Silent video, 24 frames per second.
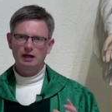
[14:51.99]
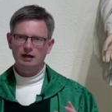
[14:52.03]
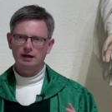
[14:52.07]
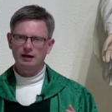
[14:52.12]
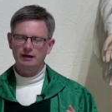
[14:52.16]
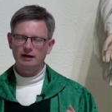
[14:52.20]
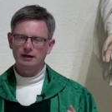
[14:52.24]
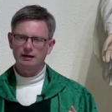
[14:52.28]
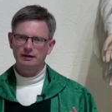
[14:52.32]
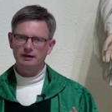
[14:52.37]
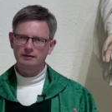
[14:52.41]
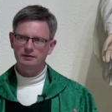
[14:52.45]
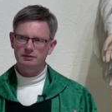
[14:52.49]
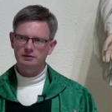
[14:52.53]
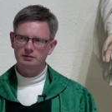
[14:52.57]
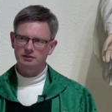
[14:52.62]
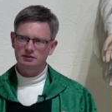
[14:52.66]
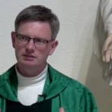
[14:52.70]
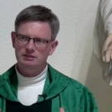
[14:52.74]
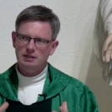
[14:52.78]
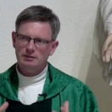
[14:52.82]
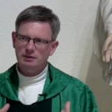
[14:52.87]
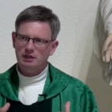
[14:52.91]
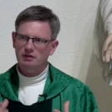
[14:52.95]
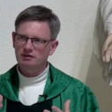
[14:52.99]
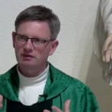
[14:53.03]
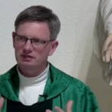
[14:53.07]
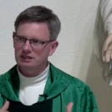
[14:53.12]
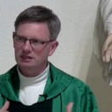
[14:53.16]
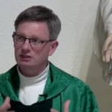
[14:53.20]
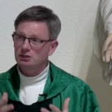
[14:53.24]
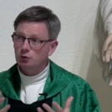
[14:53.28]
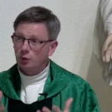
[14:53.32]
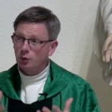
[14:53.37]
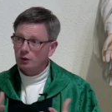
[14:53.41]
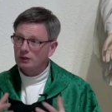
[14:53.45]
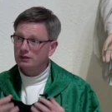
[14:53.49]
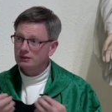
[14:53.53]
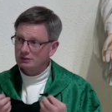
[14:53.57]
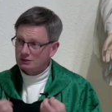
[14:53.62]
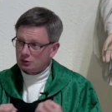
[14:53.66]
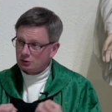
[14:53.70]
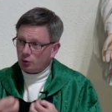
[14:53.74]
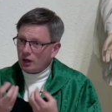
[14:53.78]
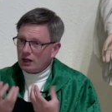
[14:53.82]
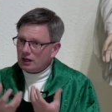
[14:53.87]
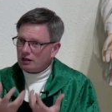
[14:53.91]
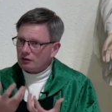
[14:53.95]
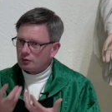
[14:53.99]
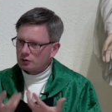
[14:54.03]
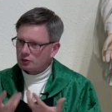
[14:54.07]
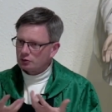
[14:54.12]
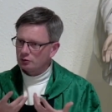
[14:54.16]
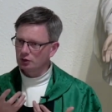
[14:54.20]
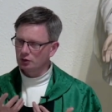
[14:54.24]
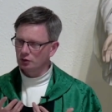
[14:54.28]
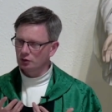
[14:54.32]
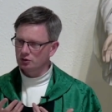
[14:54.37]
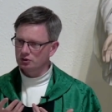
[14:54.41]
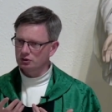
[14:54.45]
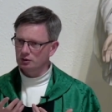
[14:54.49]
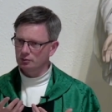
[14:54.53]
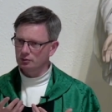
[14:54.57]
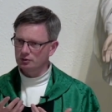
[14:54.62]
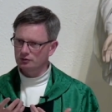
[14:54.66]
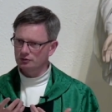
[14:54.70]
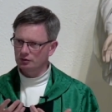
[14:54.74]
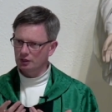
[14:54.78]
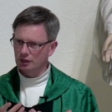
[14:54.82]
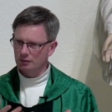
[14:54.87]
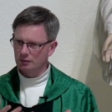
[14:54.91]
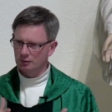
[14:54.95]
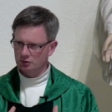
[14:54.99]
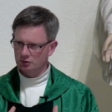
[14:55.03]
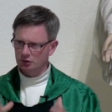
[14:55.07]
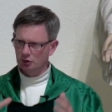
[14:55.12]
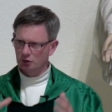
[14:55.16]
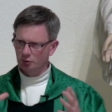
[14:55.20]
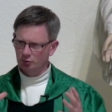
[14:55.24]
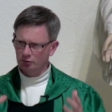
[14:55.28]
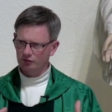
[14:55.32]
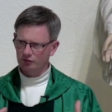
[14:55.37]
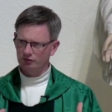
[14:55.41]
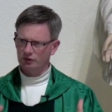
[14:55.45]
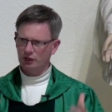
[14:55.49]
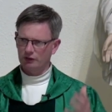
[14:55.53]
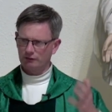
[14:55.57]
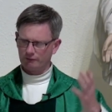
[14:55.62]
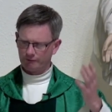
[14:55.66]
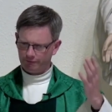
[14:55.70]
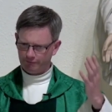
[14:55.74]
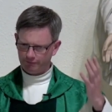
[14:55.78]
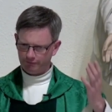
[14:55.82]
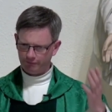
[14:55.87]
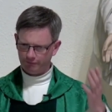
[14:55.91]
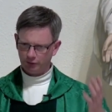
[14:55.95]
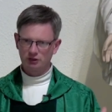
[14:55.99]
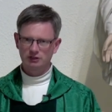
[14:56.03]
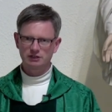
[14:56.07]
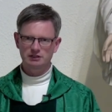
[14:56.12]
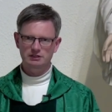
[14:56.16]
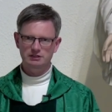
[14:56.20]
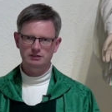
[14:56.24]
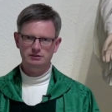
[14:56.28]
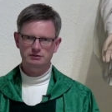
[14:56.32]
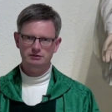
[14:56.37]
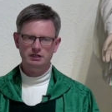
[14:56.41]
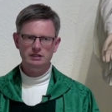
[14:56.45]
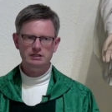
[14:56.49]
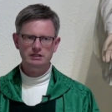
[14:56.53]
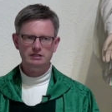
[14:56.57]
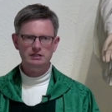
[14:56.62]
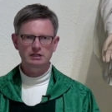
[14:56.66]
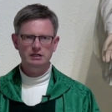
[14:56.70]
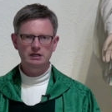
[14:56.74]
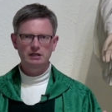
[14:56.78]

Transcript: Uh, so the same kind of idea, tw twelve was one of those numbers for them. It was a number of kind of fullness, right?